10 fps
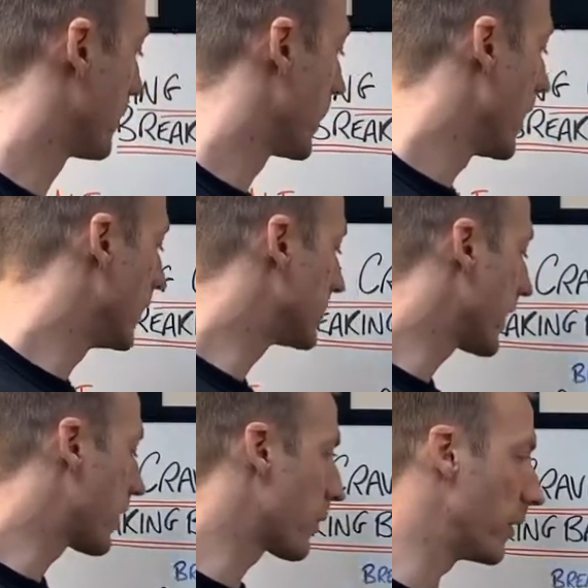And stay
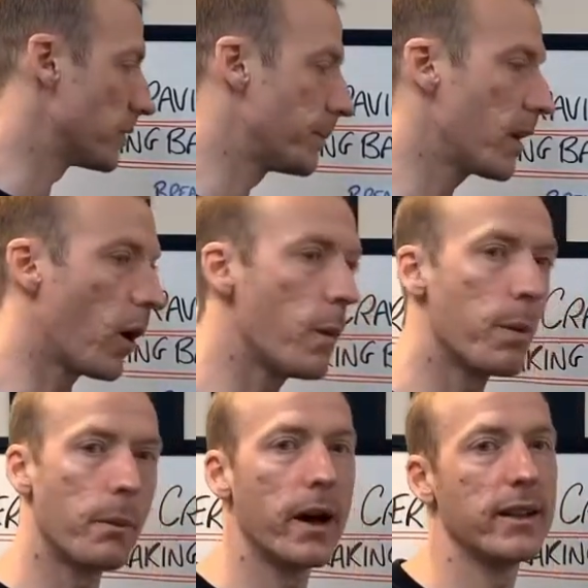curious, be
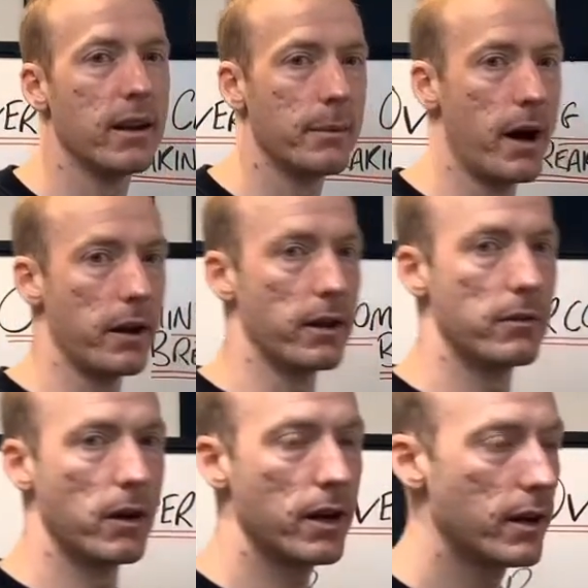open-minded about it,
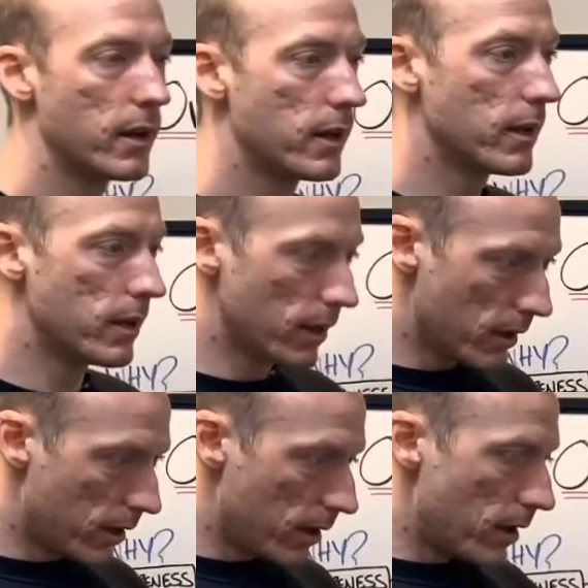right?
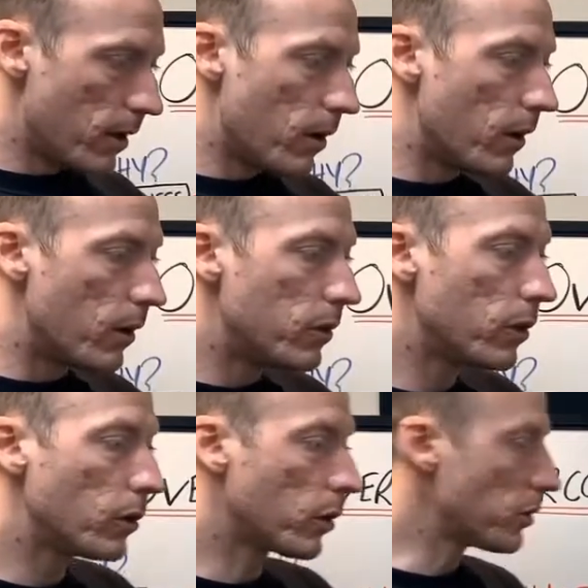No,
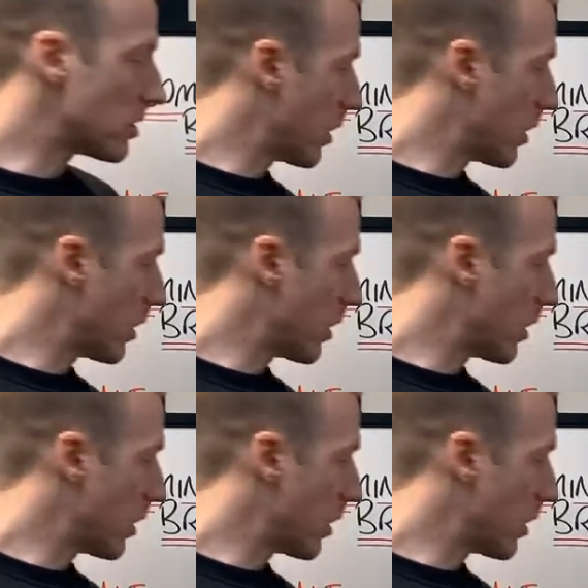don't just look at it